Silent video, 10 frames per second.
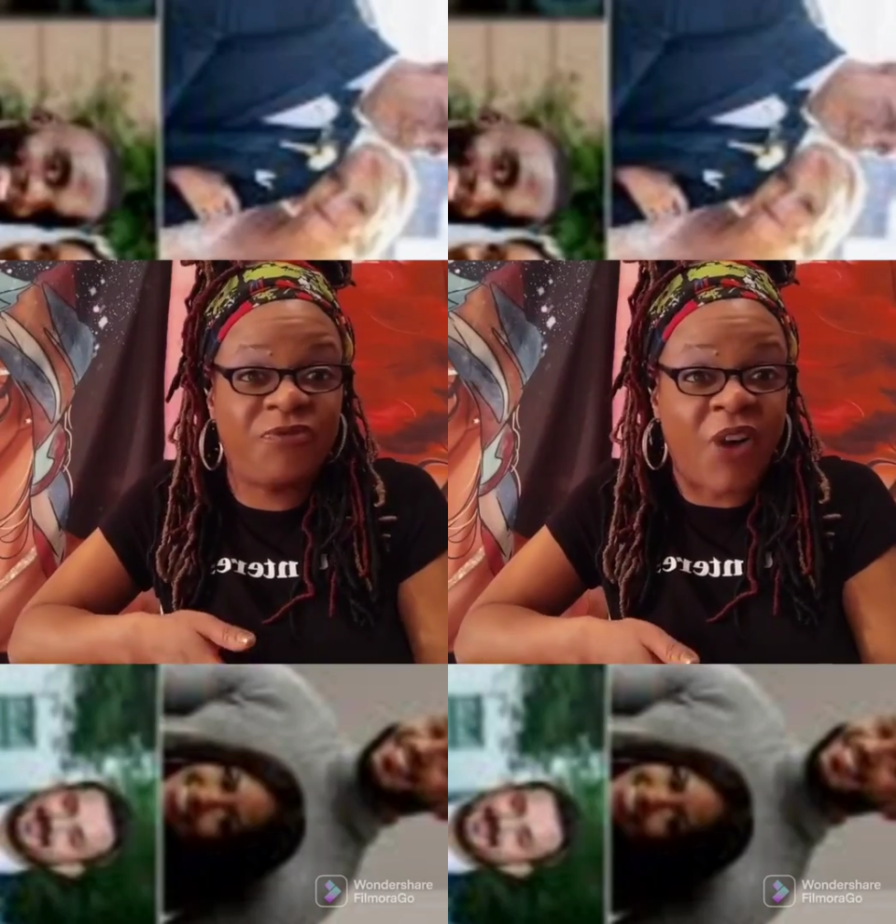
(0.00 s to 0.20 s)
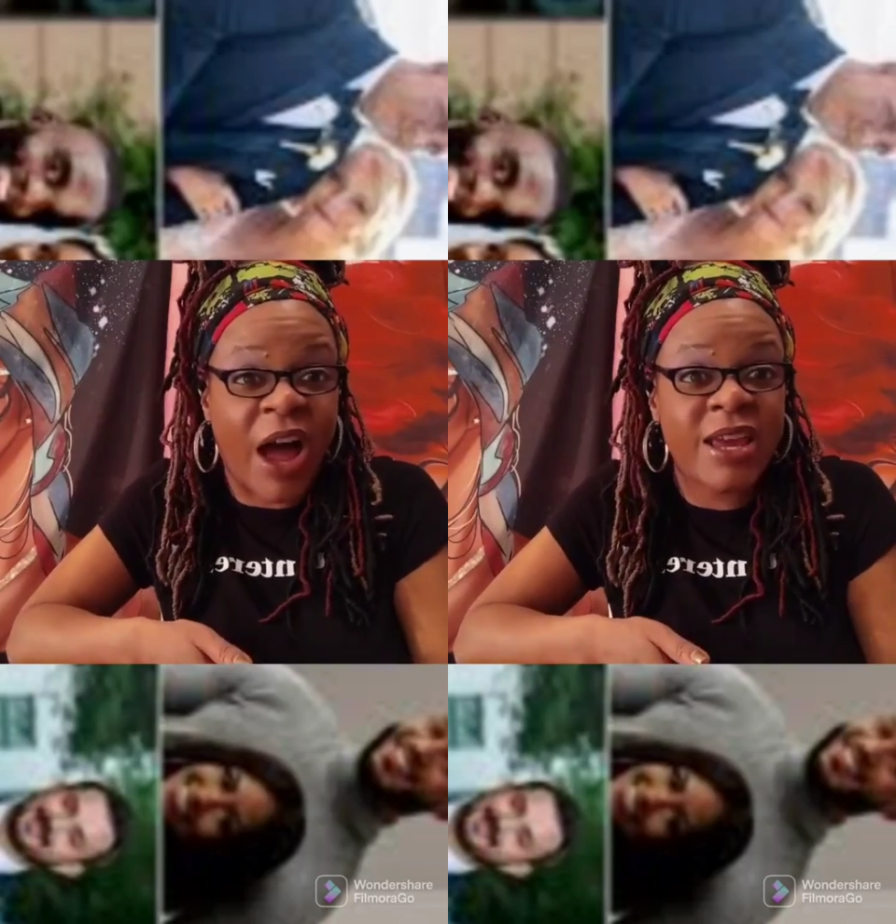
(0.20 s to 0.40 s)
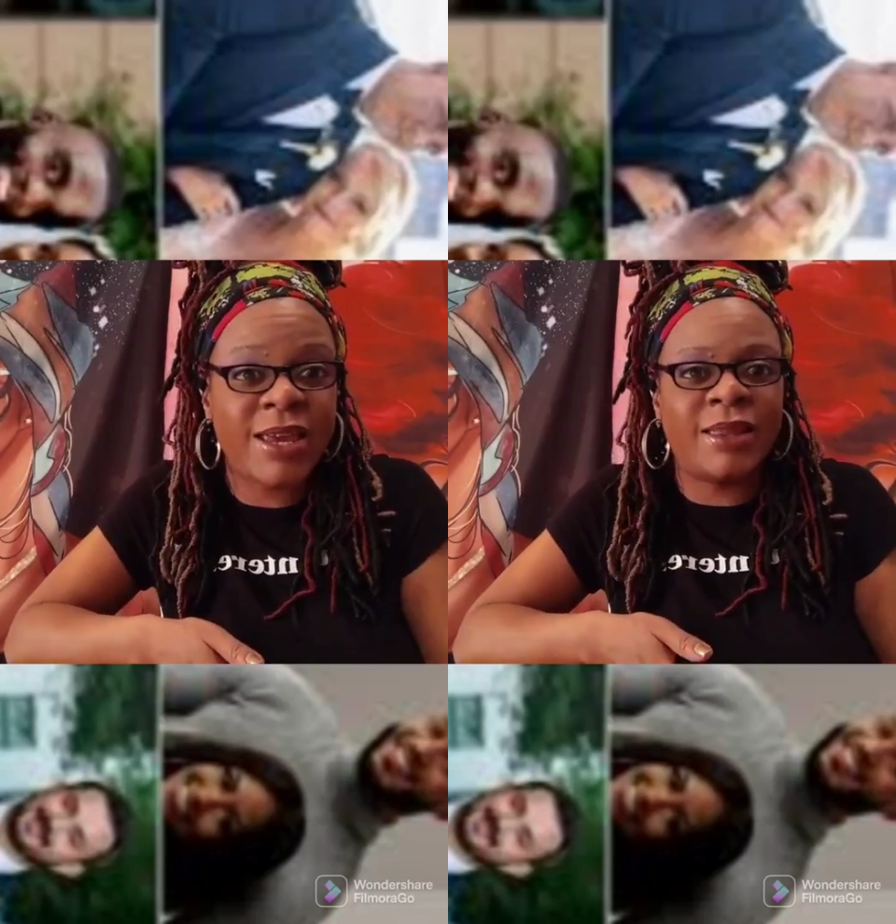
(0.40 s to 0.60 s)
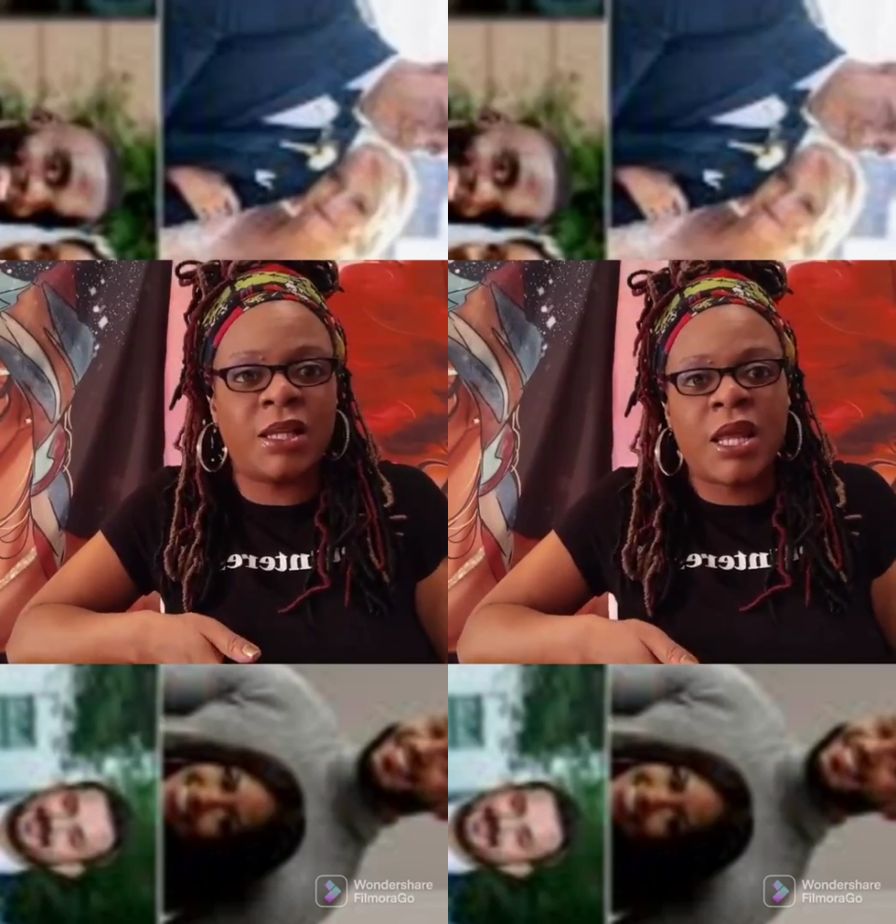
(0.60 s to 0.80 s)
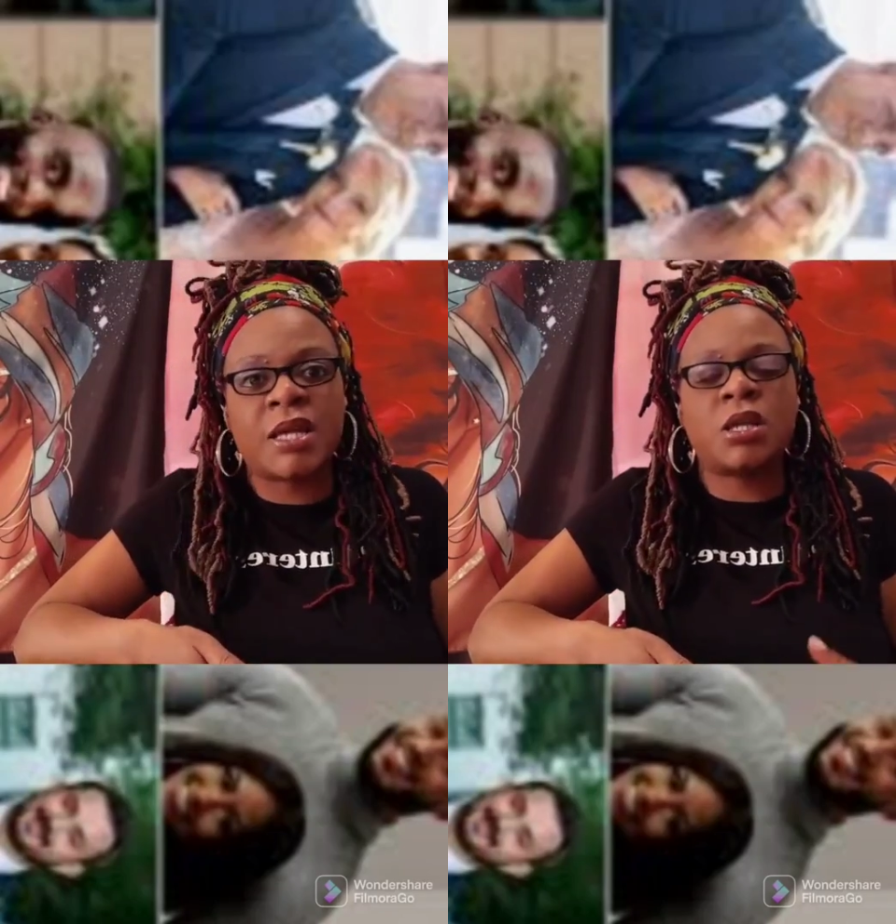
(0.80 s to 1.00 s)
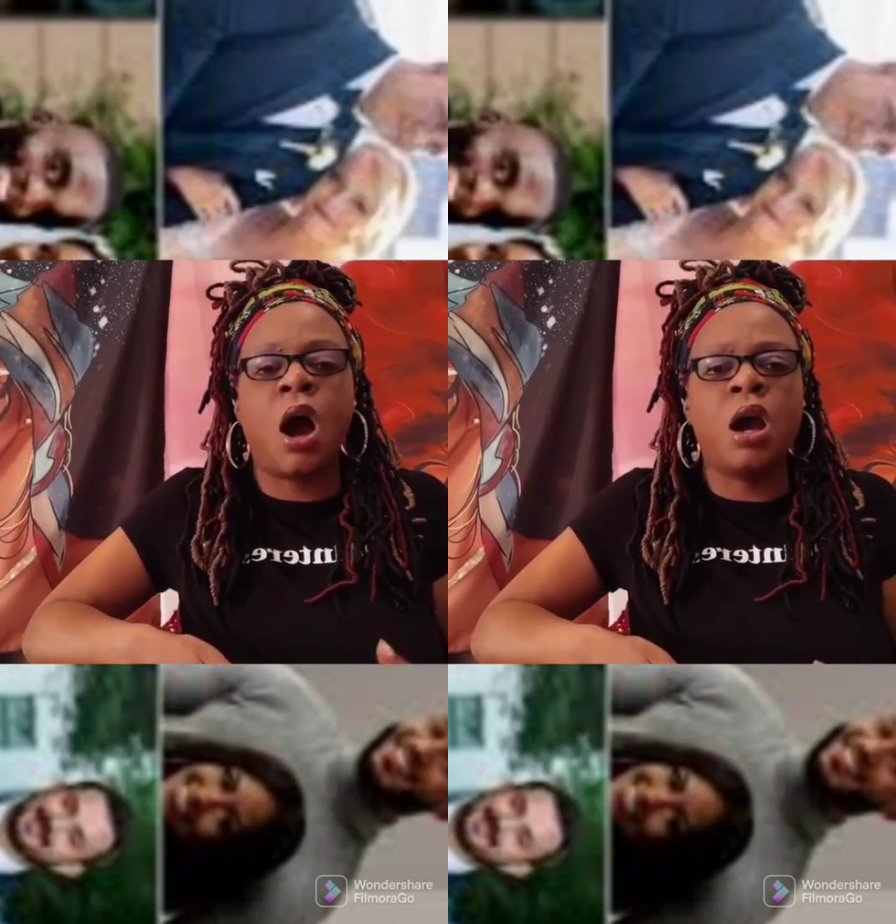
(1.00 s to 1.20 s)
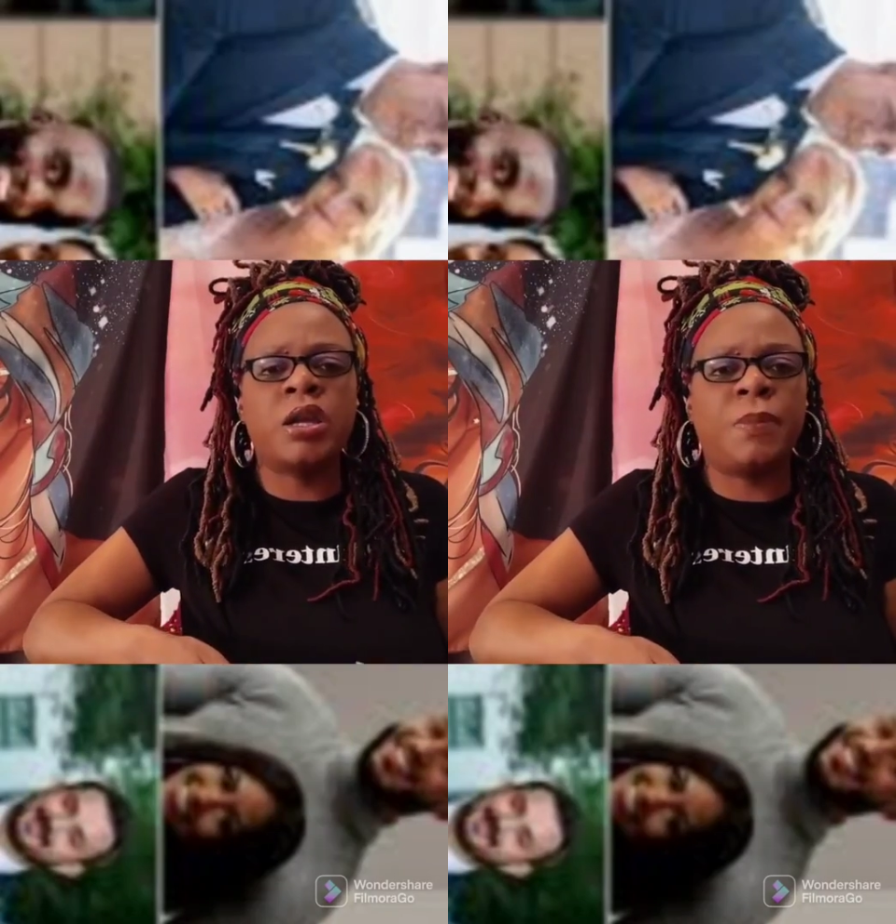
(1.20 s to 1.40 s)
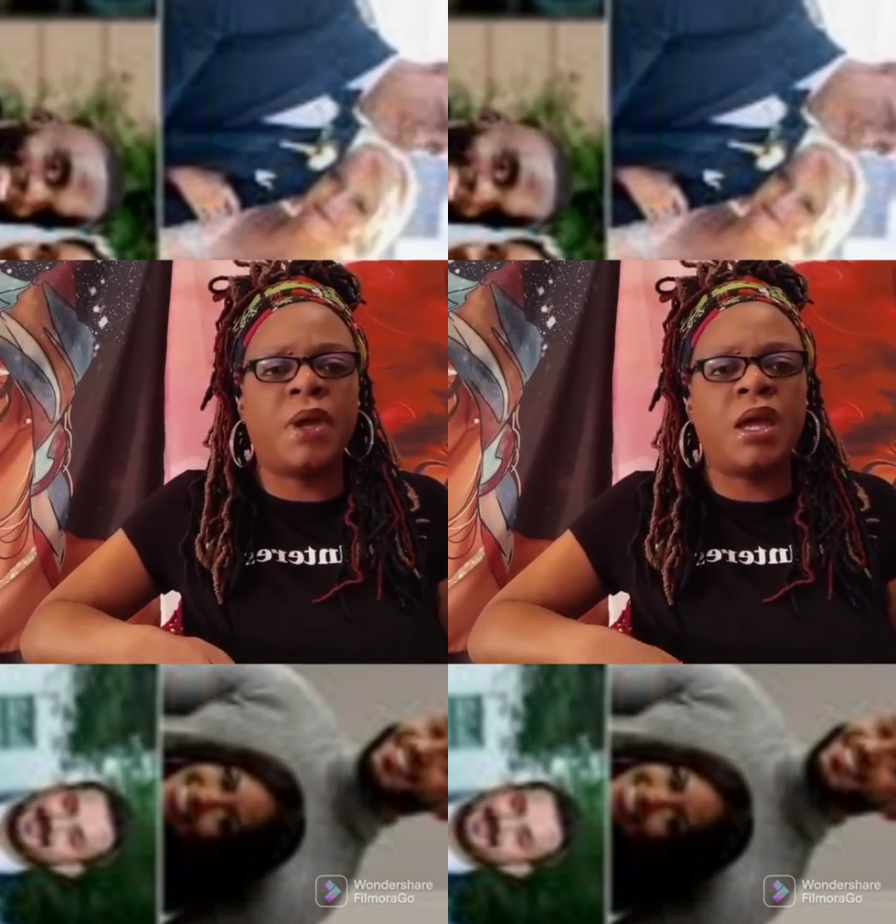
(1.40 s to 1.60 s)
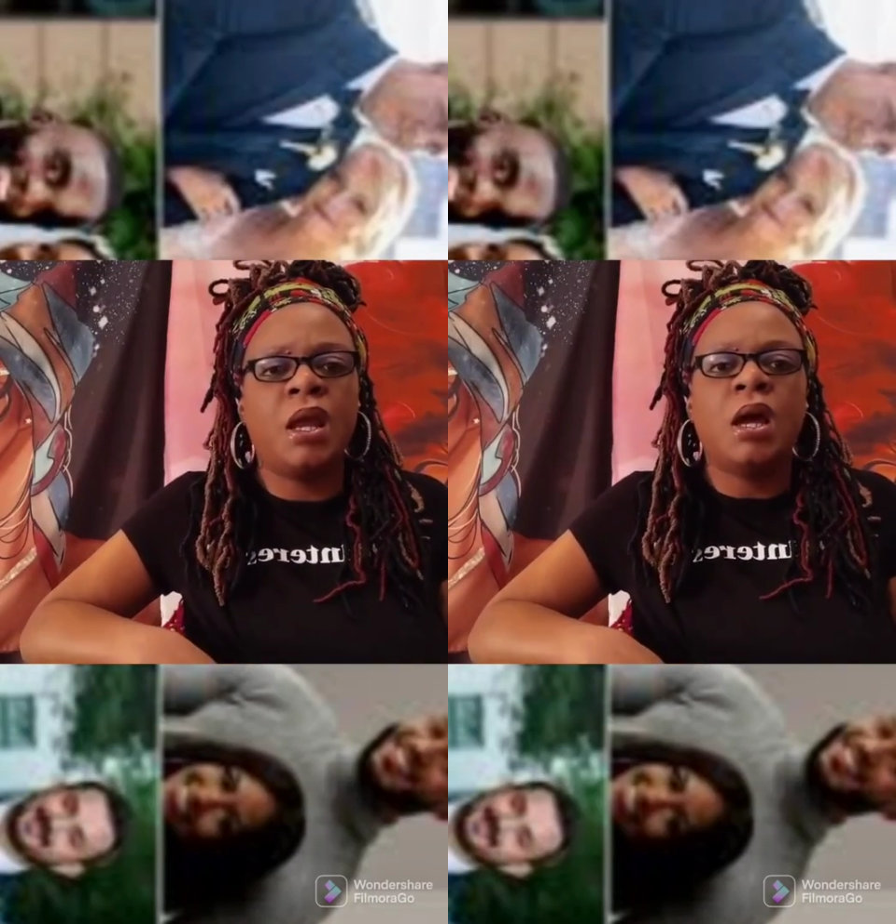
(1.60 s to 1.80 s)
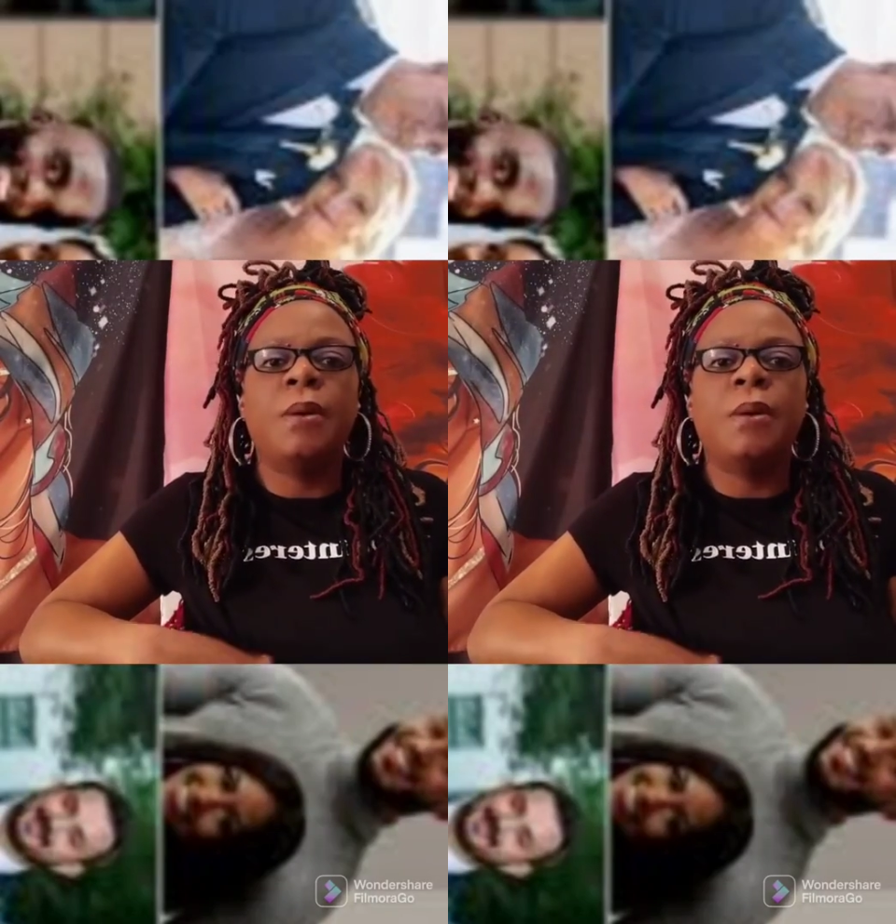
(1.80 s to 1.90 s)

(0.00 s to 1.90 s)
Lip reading: fight in the next argument,